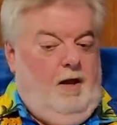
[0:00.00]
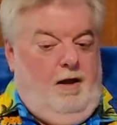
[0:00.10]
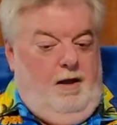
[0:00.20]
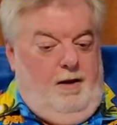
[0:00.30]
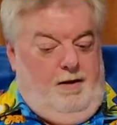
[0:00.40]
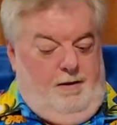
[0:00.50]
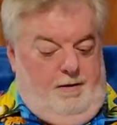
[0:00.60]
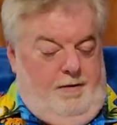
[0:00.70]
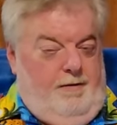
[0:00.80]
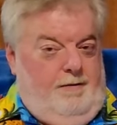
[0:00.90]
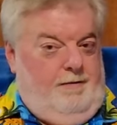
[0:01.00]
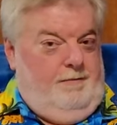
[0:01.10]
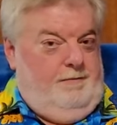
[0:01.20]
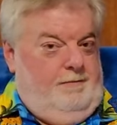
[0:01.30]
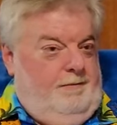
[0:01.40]

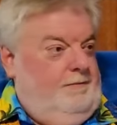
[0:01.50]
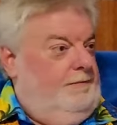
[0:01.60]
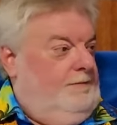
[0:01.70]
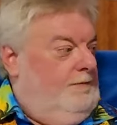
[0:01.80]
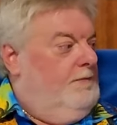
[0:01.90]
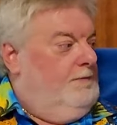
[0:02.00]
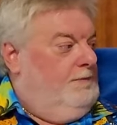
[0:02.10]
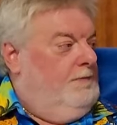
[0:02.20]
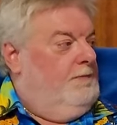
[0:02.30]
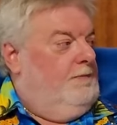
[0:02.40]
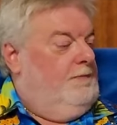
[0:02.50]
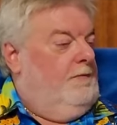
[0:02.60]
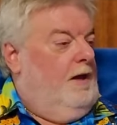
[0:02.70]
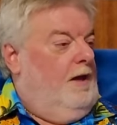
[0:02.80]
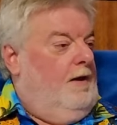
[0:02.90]

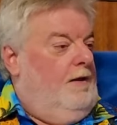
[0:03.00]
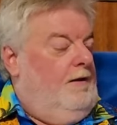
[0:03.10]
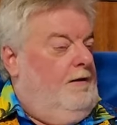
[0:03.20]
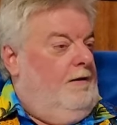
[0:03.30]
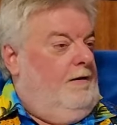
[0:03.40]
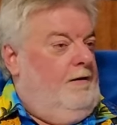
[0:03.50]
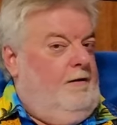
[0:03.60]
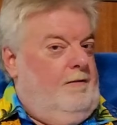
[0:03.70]
This person isn't speaking.